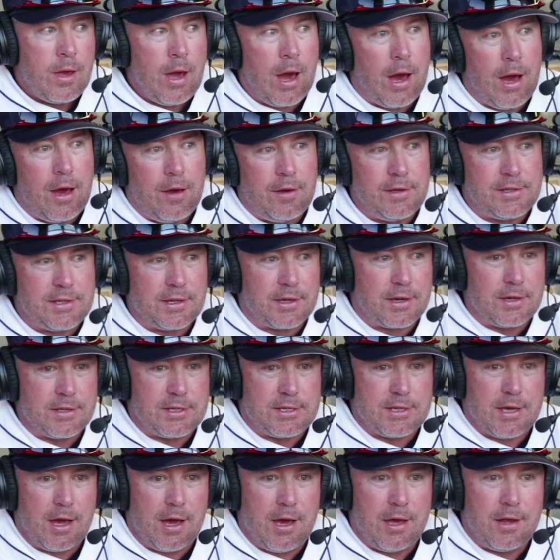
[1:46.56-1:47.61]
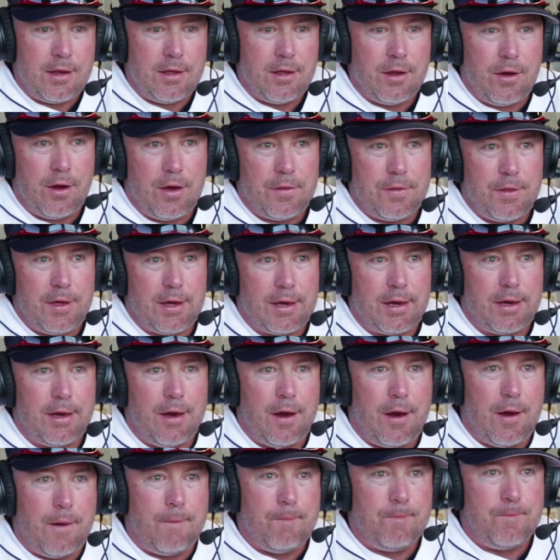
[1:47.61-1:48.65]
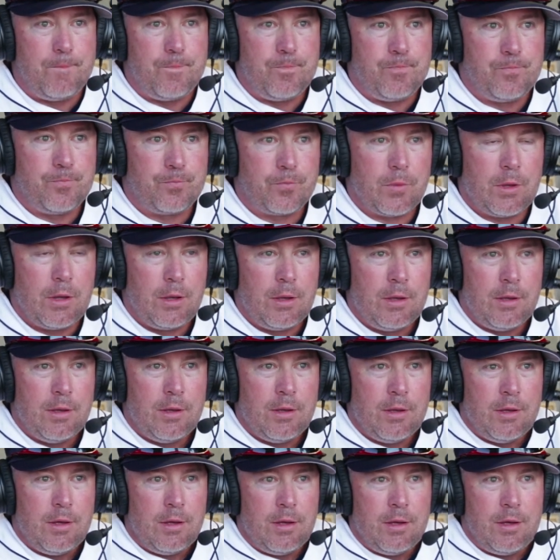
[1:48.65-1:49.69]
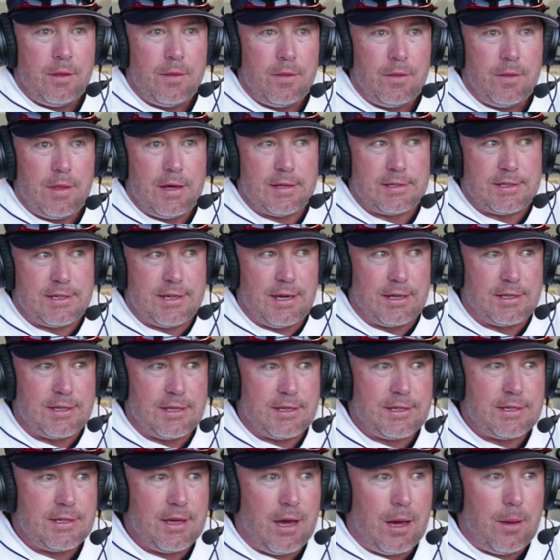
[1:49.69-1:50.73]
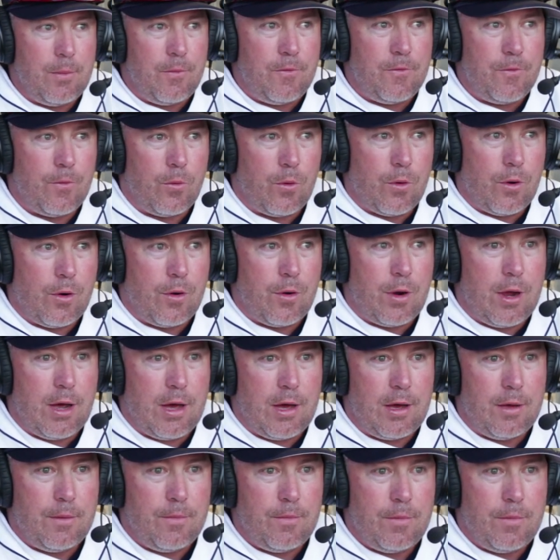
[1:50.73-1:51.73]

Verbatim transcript: Yeah, it's a good sign. You know, I think um, that sets us up for uh,